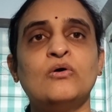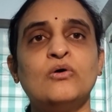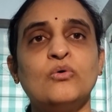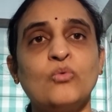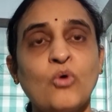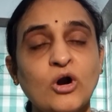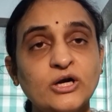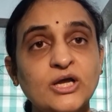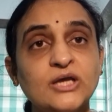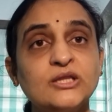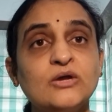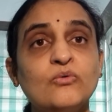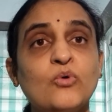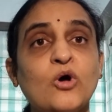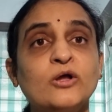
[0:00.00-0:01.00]
What are
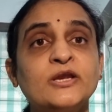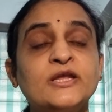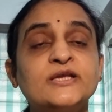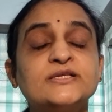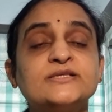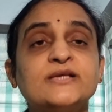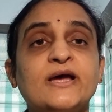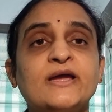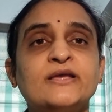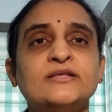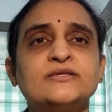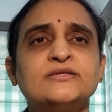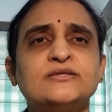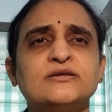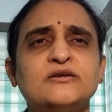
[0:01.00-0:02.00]
the warning
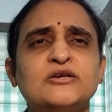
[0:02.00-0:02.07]
signs?